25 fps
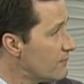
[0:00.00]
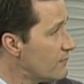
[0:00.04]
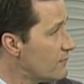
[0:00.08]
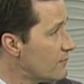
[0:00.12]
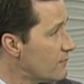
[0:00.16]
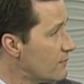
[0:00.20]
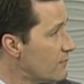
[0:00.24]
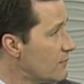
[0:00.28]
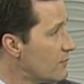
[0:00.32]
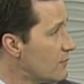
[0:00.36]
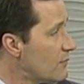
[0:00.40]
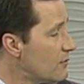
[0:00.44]

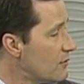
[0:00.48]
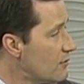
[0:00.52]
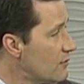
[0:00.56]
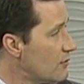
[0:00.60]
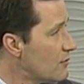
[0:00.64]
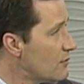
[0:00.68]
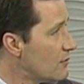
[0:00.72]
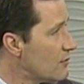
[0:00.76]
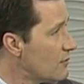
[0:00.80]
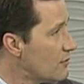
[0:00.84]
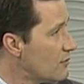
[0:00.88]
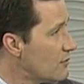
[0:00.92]

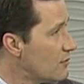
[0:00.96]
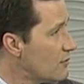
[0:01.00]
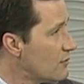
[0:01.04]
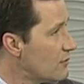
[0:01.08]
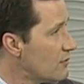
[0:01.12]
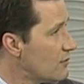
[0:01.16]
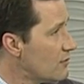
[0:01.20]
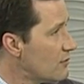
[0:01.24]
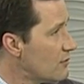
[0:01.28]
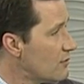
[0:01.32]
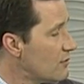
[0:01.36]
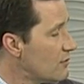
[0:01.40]

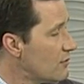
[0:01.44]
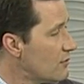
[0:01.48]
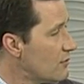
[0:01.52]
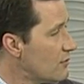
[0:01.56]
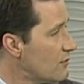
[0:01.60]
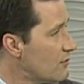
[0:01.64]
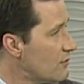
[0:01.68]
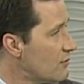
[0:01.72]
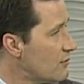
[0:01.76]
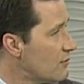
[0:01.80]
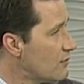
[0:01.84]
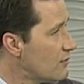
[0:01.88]

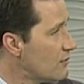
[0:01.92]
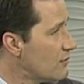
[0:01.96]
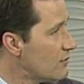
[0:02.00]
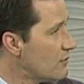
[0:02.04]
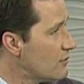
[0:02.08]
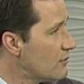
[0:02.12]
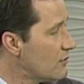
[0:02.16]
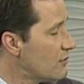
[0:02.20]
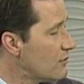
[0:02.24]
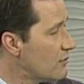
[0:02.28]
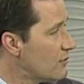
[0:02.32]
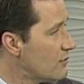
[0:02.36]

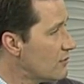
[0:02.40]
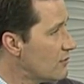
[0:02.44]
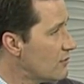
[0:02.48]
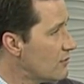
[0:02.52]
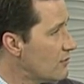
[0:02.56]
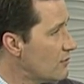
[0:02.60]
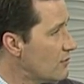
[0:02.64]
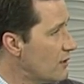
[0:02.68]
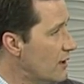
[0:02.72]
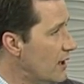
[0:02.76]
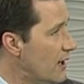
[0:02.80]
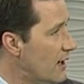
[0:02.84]

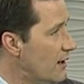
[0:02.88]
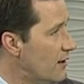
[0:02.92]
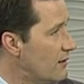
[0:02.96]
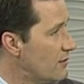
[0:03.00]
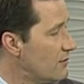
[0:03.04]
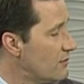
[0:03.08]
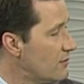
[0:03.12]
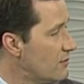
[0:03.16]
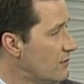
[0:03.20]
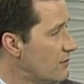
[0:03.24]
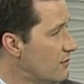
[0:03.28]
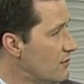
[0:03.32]

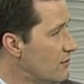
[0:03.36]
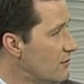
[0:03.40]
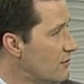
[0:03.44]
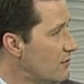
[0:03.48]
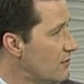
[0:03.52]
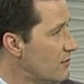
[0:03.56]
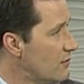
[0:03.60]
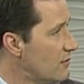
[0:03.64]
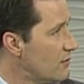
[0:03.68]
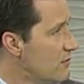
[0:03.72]
This person isn't speaking.